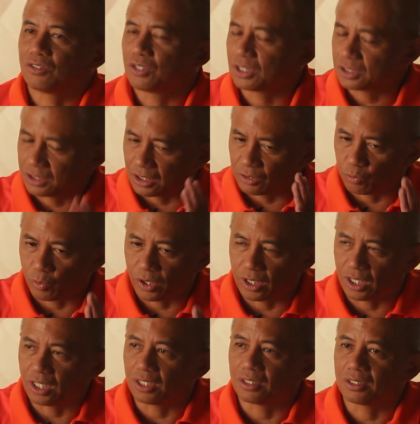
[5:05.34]
long as they're
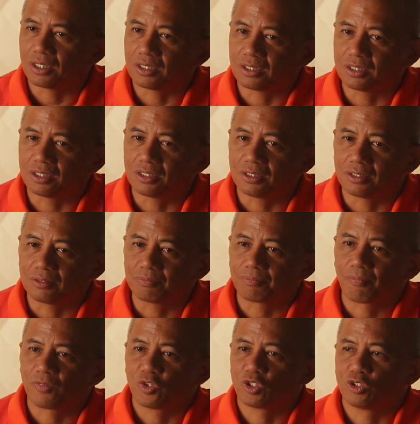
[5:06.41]
within the
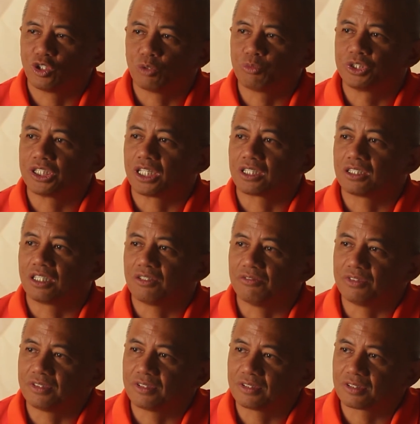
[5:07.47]

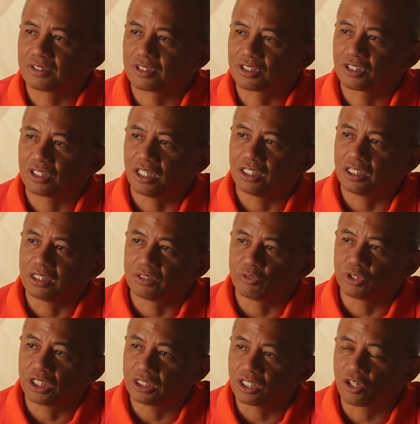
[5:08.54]
objectives and
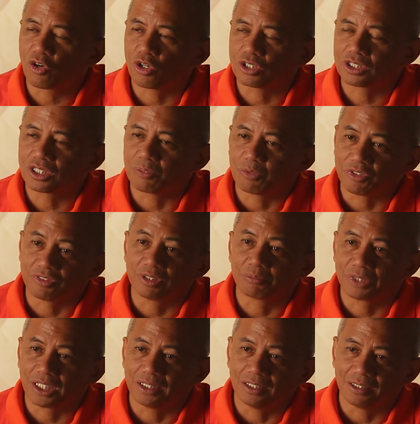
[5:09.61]
within the concept of the
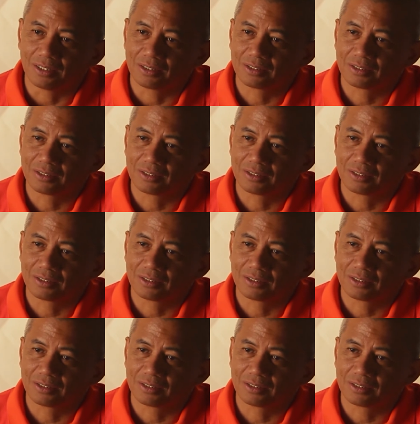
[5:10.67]
product.